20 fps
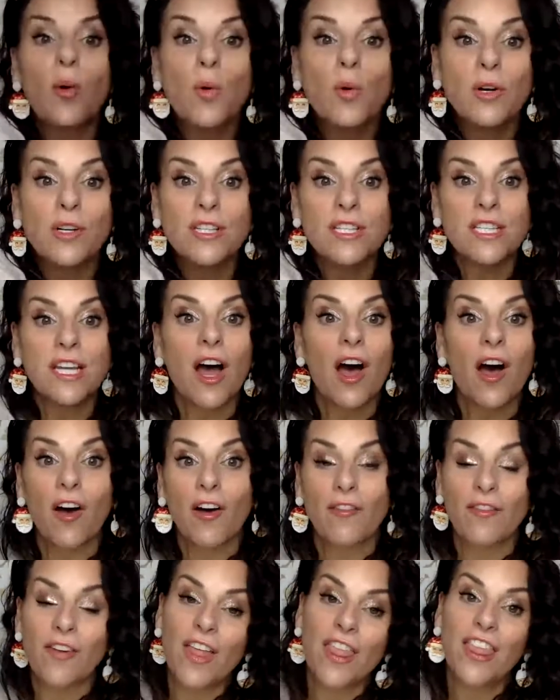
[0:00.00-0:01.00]
course
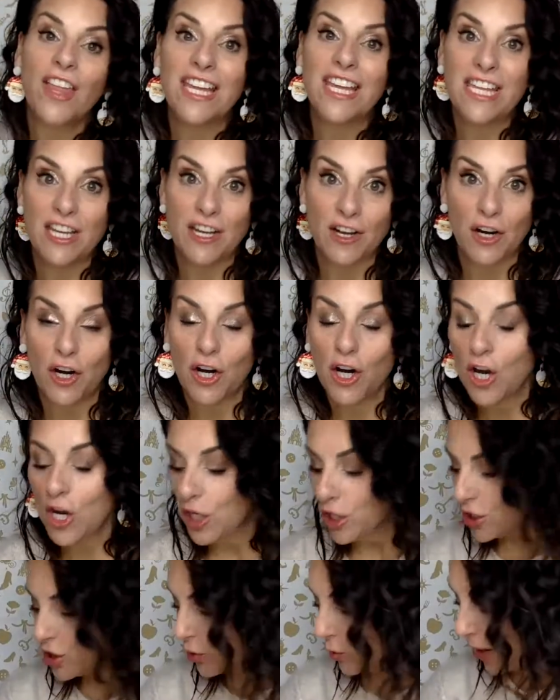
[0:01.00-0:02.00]
of the year.
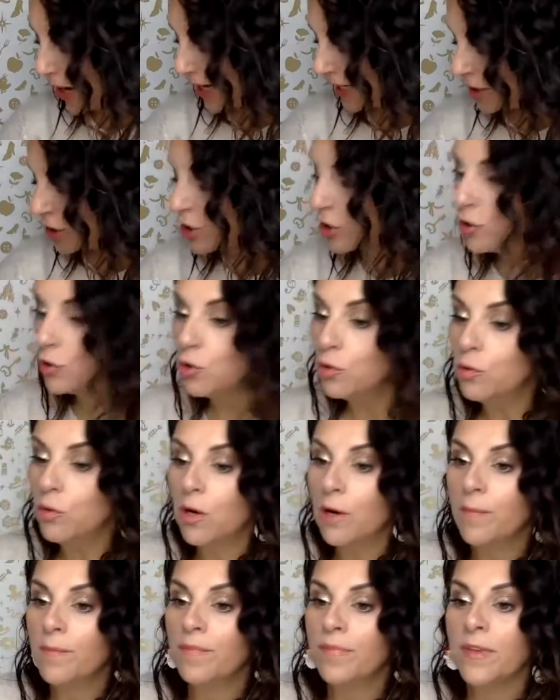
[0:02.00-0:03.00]
So I do
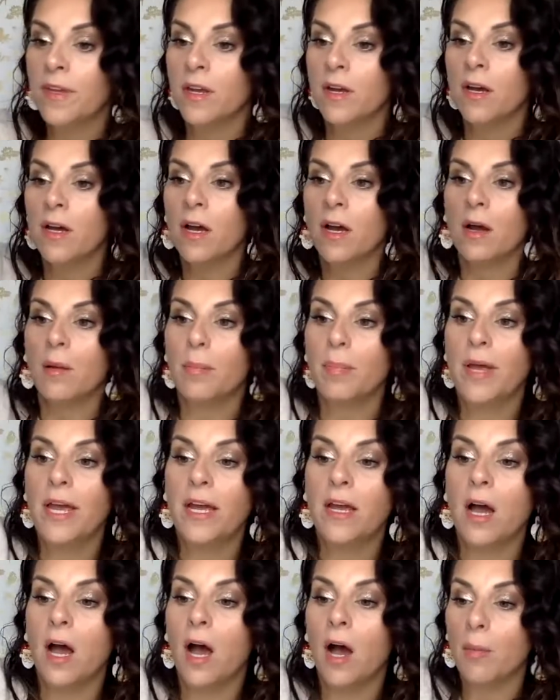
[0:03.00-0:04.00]

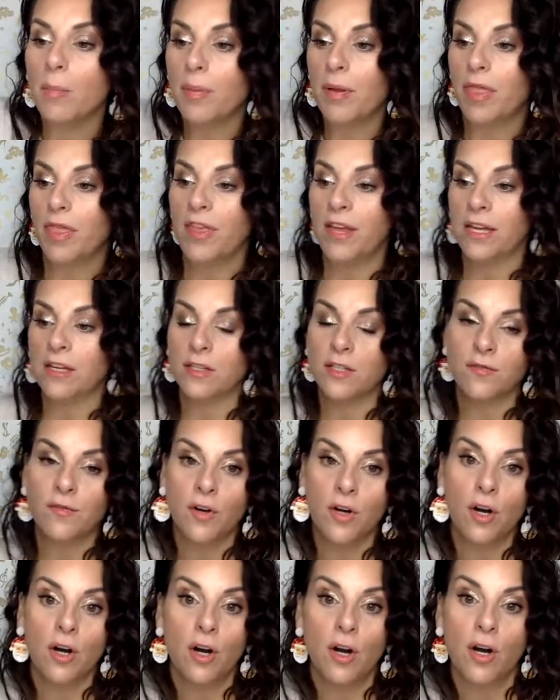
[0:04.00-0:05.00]
pick up things for
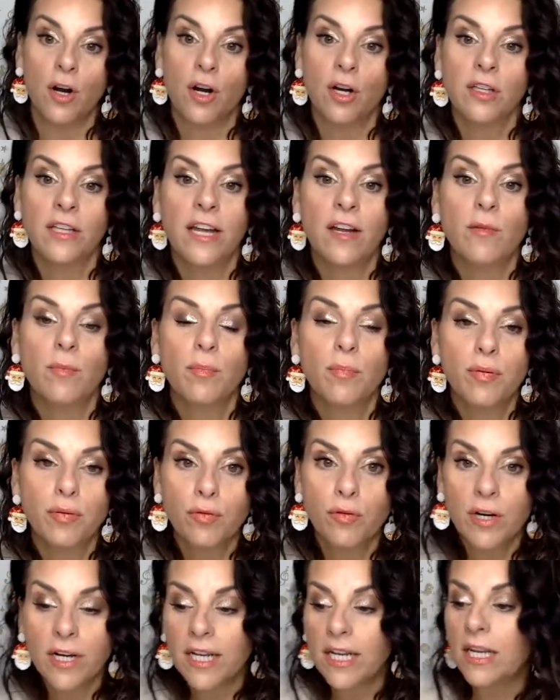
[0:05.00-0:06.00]
her, like
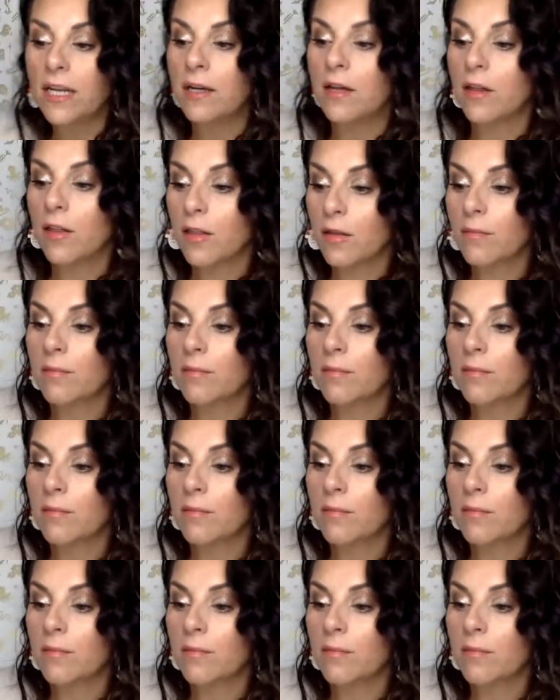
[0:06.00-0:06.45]
pretty